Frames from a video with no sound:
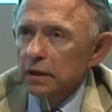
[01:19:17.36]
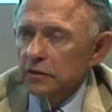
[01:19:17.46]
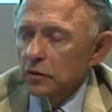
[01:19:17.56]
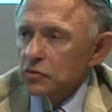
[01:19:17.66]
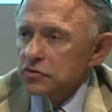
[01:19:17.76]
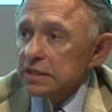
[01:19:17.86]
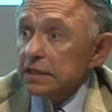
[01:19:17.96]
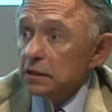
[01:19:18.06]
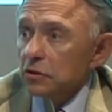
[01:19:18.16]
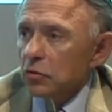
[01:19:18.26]
those
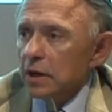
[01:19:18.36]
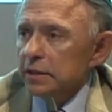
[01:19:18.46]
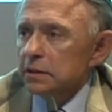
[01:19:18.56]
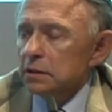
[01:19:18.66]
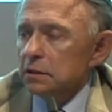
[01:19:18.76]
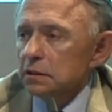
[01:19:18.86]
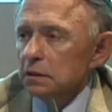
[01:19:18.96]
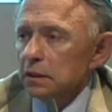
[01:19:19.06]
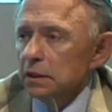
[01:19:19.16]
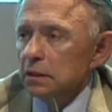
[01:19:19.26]
integrated
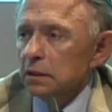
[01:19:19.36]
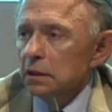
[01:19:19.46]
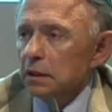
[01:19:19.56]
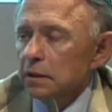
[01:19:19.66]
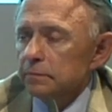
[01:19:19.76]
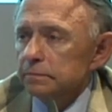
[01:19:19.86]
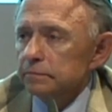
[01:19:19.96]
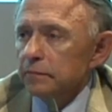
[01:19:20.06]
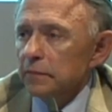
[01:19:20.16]
in um,